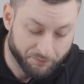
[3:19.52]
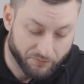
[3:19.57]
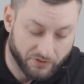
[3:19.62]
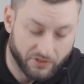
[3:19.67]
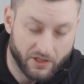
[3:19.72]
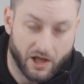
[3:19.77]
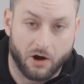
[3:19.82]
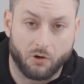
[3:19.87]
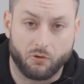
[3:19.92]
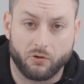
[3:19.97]

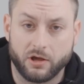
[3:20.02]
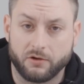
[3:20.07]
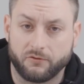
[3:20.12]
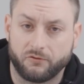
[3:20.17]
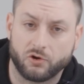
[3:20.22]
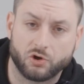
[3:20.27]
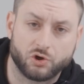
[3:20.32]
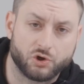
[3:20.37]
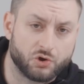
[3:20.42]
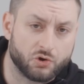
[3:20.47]
Now,
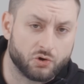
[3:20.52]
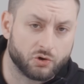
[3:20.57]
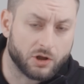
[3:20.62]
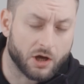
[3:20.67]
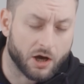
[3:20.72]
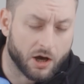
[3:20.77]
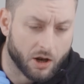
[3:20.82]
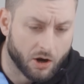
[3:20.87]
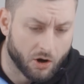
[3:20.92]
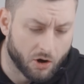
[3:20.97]
if you shoot
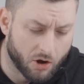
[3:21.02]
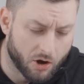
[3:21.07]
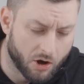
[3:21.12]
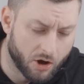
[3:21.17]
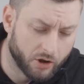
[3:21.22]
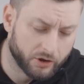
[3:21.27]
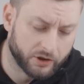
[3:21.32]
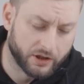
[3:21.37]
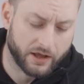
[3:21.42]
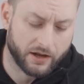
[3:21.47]
a
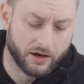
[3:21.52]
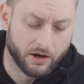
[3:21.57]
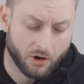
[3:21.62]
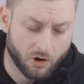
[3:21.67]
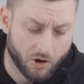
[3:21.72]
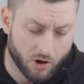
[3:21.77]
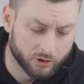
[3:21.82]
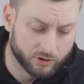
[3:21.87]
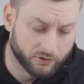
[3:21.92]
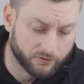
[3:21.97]

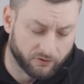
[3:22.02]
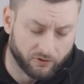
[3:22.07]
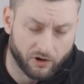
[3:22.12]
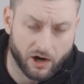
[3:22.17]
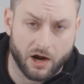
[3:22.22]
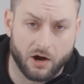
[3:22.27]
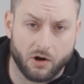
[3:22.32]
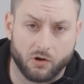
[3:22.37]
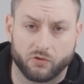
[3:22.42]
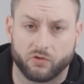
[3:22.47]
lot of
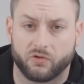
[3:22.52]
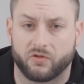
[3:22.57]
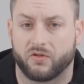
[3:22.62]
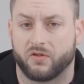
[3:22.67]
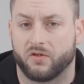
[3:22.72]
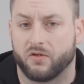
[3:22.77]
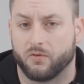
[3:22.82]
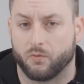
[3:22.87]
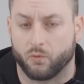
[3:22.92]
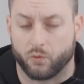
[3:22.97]

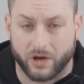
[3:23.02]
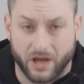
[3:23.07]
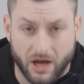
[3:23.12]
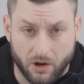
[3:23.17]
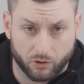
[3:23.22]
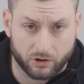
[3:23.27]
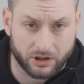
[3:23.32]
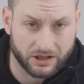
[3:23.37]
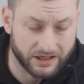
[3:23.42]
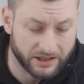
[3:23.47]
rounds
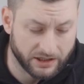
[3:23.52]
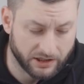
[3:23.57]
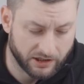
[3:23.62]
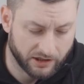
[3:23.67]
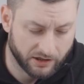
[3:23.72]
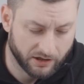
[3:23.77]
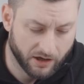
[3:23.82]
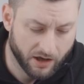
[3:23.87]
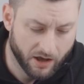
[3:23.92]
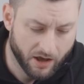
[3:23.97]
without
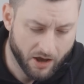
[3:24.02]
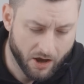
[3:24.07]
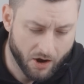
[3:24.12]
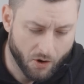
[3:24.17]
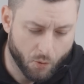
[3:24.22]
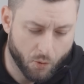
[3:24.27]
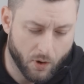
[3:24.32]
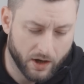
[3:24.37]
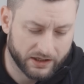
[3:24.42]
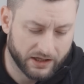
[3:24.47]
cleaning,
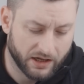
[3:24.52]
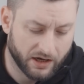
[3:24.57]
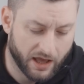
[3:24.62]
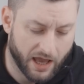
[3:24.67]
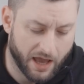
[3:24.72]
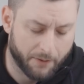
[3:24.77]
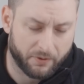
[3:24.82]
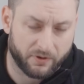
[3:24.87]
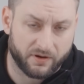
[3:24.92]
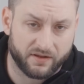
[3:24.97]
what can
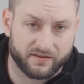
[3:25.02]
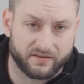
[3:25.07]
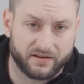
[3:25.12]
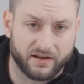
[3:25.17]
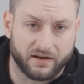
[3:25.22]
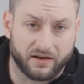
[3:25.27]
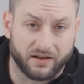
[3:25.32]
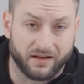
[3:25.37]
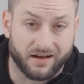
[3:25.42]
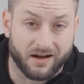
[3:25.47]
happen is
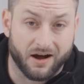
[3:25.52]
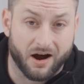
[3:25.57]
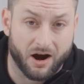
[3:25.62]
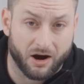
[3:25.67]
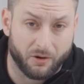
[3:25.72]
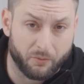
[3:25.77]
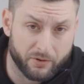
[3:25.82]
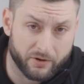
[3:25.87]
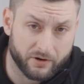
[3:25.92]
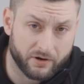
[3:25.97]
that
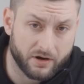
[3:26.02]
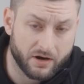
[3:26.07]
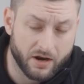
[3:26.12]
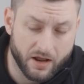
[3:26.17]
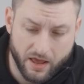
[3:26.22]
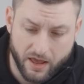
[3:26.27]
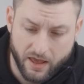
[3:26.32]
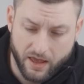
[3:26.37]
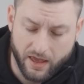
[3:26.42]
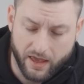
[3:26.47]
carbon
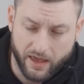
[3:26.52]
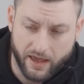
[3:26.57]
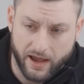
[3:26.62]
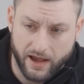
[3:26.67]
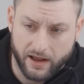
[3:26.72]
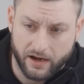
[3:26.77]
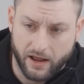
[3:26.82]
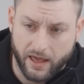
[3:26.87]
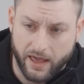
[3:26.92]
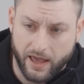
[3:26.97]

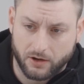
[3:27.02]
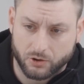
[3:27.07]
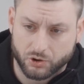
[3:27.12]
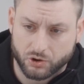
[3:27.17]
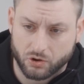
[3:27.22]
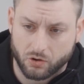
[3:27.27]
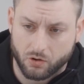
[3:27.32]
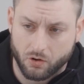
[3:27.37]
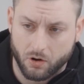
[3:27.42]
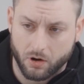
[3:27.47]
and
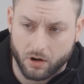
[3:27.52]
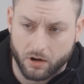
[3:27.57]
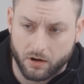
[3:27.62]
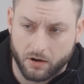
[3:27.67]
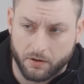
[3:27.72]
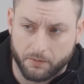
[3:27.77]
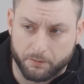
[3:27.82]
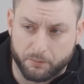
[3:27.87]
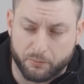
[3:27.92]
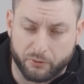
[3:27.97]

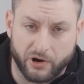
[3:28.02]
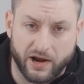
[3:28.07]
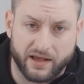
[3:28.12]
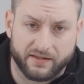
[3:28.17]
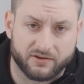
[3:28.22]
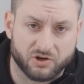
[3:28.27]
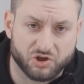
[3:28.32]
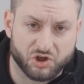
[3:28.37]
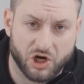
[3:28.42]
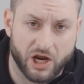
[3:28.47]
actual
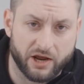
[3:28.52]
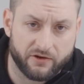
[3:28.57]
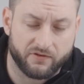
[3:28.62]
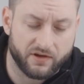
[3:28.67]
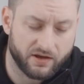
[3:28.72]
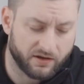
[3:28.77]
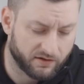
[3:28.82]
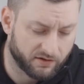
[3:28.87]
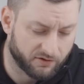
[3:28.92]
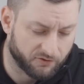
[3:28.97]
brass
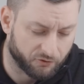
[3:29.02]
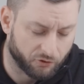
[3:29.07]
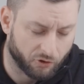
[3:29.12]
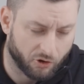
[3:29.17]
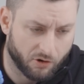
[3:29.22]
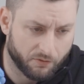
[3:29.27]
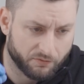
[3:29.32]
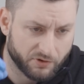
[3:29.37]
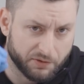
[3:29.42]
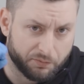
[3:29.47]
shavings
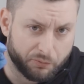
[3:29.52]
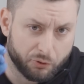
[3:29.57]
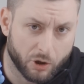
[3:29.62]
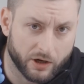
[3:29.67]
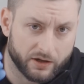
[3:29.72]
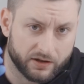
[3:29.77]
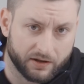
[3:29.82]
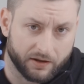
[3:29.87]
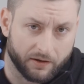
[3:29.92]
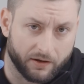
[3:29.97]
from the
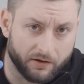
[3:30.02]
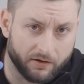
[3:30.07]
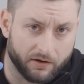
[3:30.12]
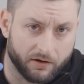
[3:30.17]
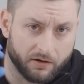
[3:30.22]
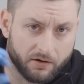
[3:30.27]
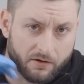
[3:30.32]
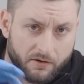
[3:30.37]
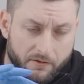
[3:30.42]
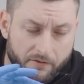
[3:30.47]

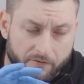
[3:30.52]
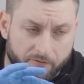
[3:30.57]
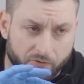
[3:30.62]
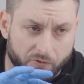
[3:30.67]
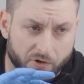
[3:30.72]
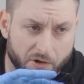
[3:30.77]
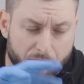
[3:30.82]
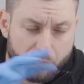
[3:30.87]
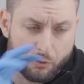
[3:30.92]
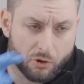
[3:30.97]

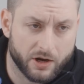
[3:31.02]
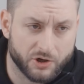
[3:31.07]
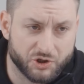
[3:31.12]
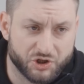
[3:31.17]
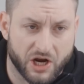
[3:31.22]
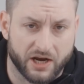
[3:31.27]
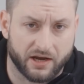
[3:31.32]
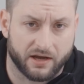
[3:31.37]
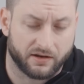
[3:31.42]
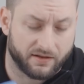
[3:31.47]
bullet
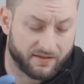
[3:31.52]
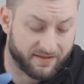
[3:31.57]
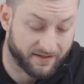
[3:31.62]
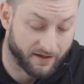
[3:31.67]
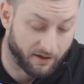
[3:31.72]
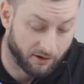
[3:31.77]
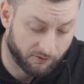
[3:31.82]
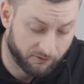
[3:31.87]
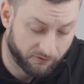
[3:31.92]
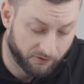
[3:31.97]
jacket
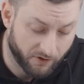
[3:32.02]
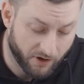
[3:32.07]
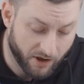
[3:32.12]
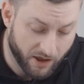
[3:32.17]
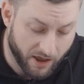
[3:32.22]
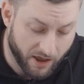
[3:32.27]
itself